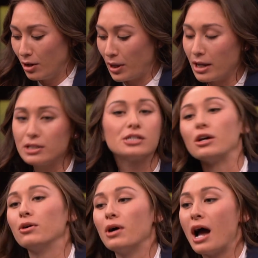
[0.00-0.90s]
Okay,
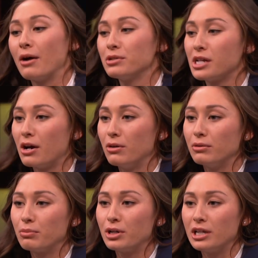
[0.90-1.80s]
so I was
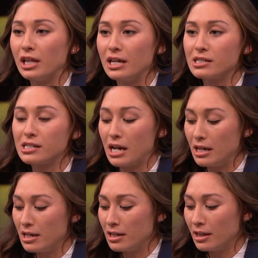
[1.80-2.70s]
out pretty late
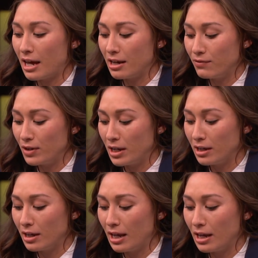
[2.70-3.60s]
studying that
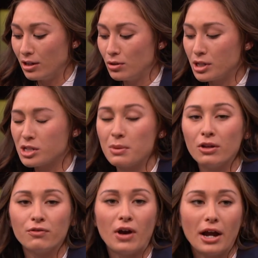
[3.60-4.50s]
evening, and you can
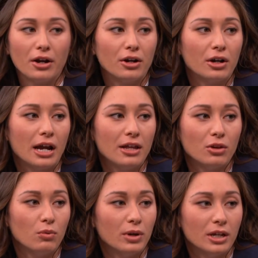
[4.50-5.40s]
smell the fire, and
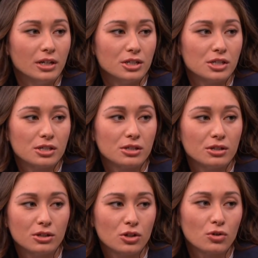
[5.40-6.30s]
the wind is
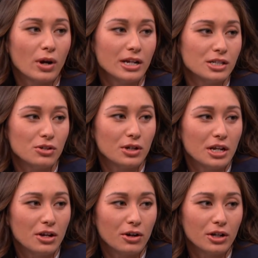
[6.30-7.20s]
crazy. You can
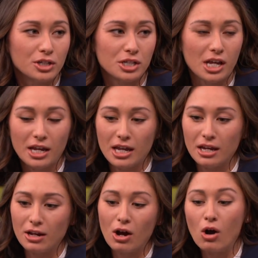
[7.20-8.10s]
hear it just like
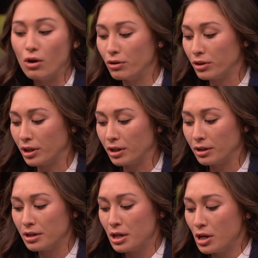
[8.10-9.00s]
hitting all
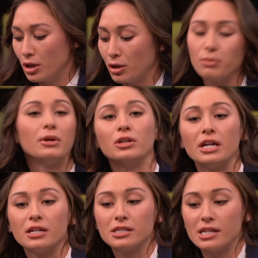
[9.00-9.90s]
the, you know, the
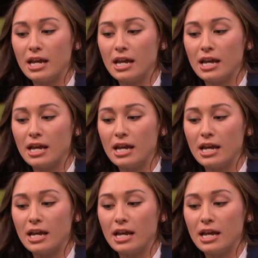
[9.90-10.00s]
buildings.